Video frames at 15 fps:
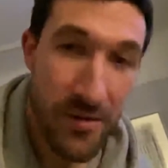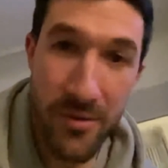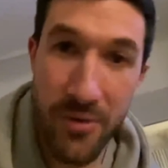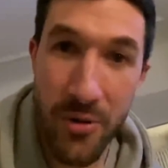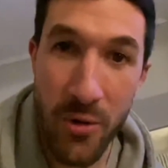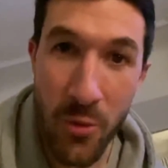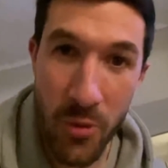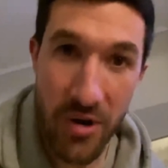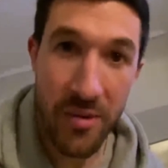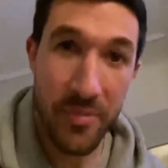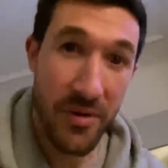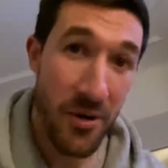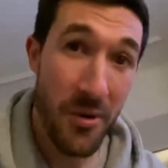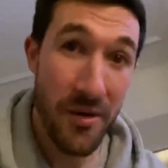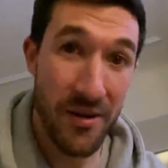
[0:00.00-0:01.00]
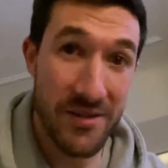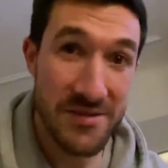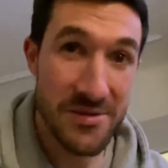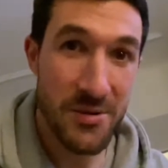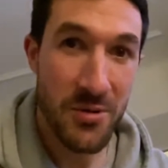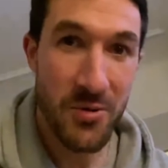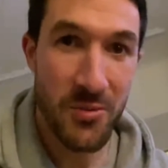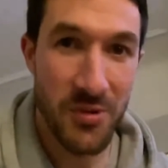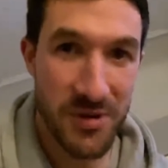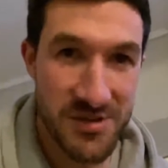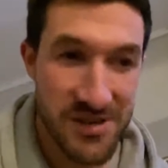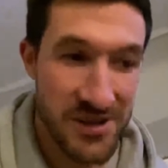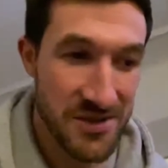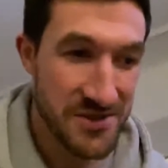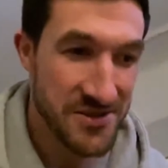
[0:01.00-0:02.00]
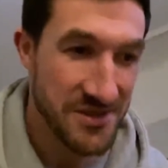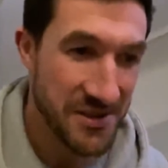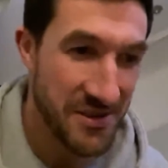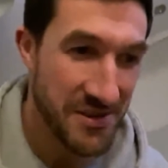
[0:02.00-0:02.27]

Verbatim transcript: or will it be all right? We shall see.